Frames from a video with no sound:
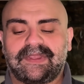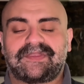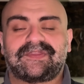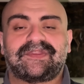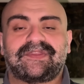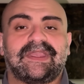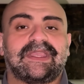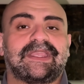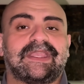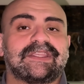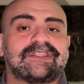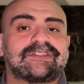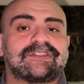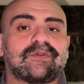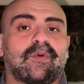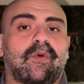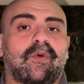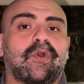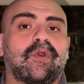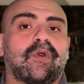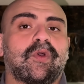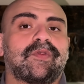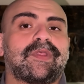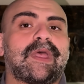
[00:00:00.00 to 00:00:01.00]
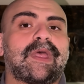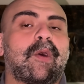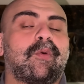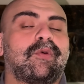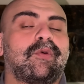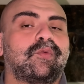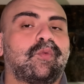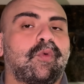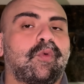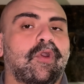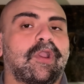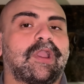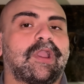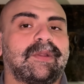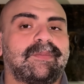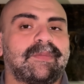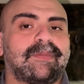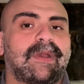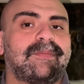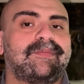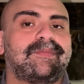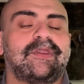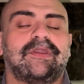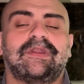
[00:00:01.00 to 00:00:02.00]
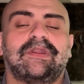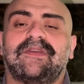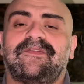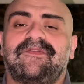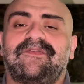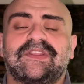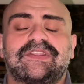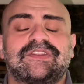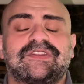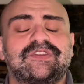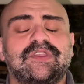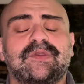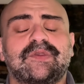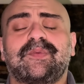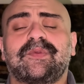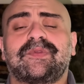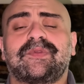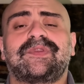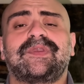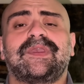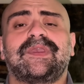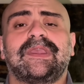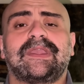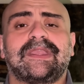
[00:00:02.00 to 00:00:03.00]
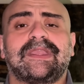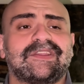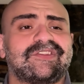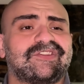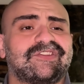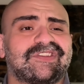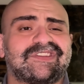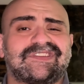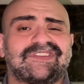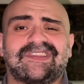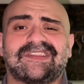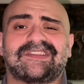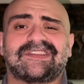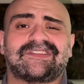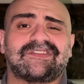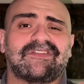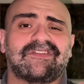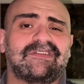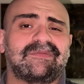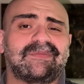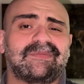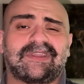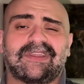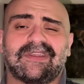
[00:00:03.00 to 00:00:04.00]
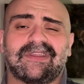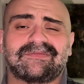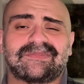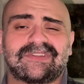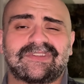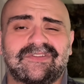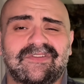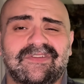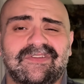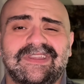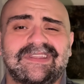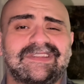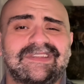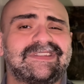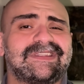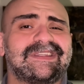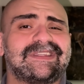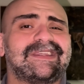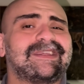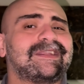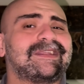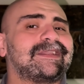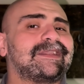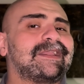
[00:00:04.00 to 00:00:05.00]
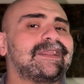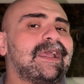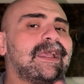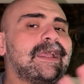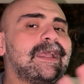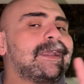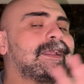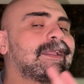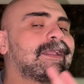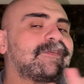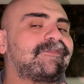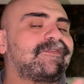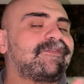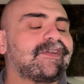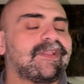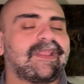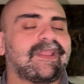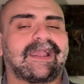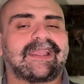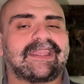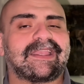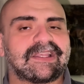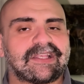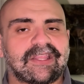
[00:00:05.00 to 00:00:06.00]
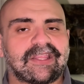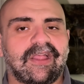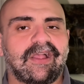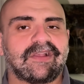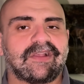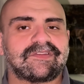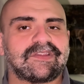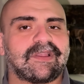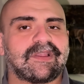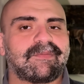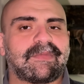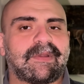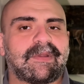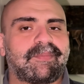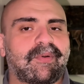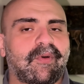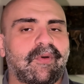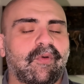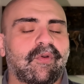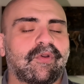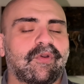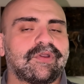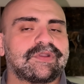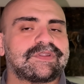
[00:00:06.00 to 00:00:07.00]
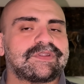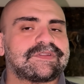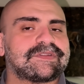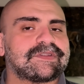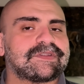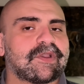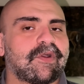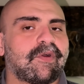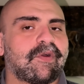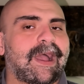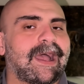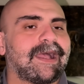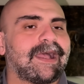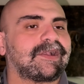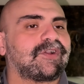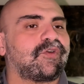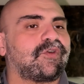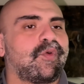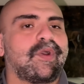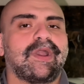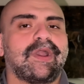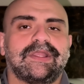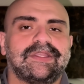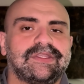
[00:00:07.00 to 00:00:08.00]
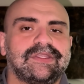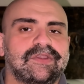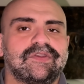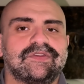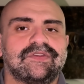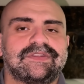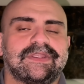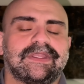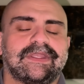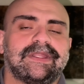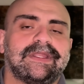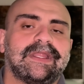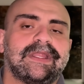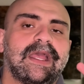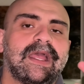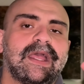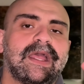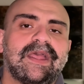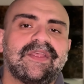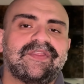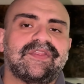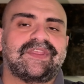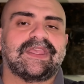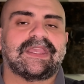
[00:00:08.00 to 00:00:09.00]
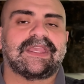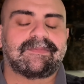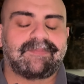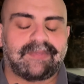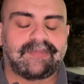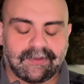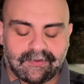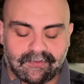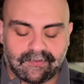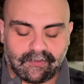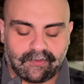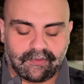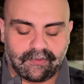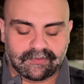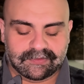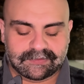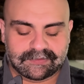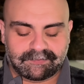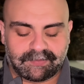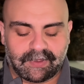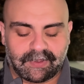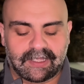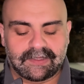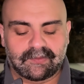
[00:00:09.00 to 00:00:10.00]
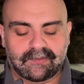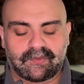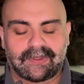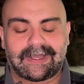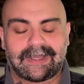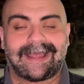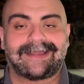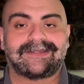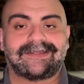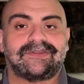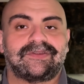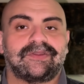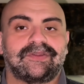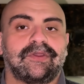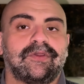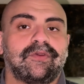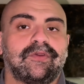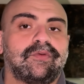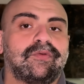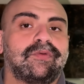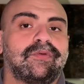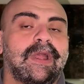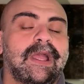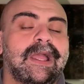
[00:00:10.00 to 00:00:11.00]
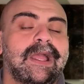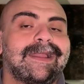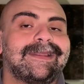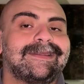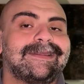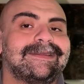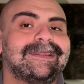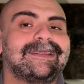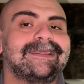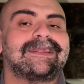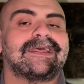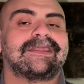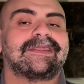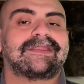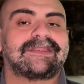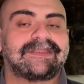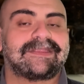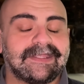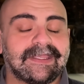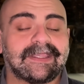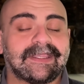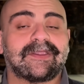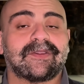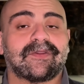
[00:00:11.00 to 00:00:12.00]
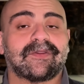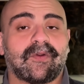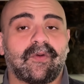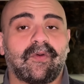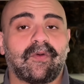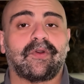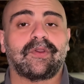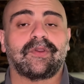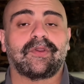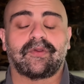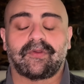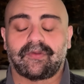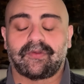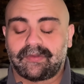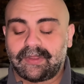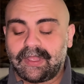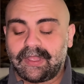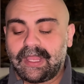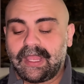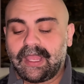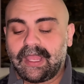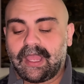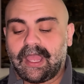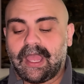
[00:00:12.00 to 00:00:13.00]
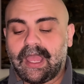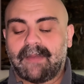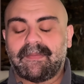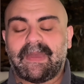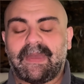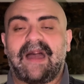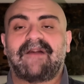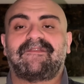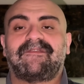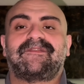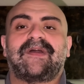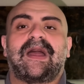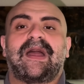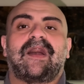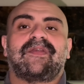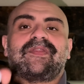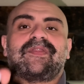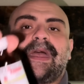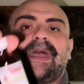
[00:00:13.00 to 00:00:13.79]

thickest oil that would work in my beard. If it's super thick, it just sits there and becomes greasy, and I feel like it clogs up my pores, so I quit using thick beard oils. But when I do need a thicker oil, um, I found